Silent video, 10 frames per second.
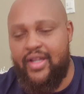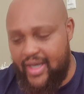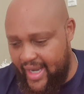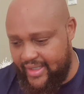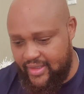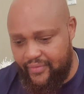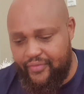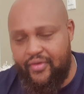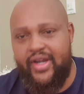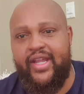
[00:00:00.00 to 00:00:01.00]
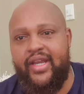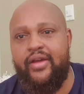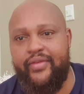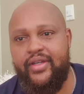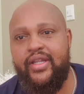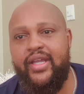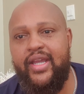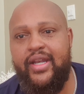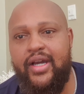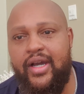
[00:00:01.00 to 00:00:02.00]
like the front end of it in
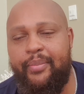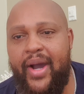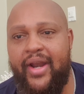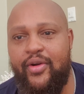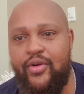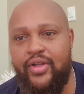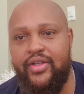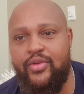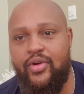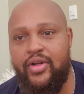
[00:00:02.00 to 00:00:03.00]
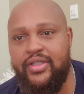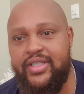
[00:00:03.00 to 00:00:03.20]
a pothole in New Orleans.